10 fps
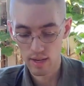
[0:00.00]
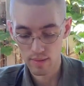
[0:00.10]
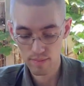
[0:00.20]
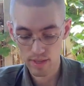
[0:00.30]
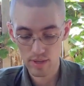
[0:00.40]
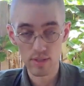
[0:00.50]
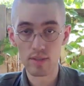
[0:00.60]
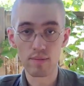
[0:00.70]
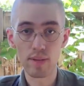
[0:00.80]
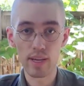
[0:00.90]
failures
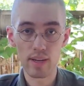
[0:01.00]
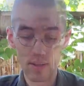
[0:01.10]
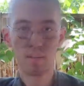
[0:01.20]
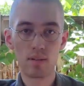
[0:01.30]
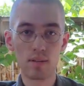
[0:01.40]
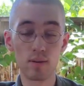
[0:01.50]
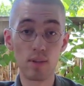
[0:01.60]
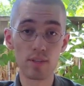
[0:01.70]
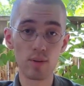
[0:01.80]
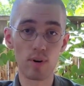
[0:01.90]
to feed. So
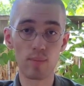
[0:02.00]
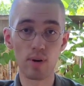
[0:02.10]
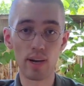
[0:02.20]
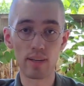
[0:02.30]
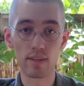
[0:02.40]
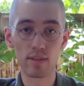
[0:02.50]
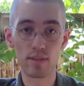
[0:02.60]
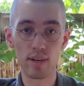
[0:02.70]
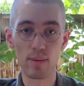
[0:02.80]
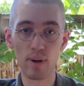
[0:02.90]
unless you want to practice
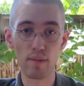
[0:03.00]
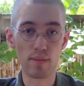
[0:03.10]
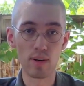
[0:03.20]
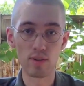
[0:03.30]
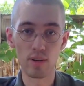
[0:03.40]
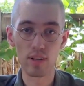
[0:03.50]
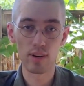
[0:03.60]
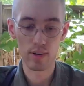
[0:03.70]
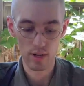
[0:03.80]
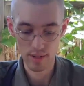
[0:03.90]
malfunction
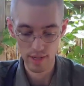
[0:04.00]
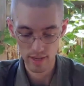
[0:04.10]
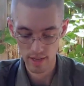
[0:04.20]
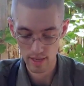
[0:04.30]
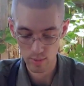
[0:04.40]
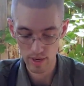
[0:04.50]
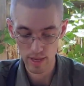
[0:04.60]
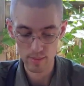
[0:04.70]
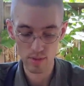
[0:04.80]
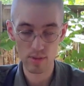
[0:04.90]
clearing all day, I would
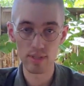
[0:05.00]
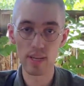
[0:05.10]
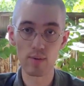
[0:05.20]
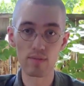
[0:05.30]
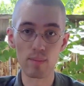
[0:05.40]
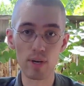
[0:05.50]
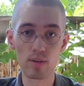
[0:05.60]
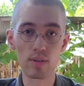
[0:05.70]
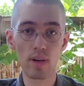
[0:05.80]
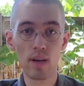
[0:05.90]
absolutely stay away from
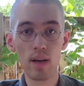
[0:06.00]
those.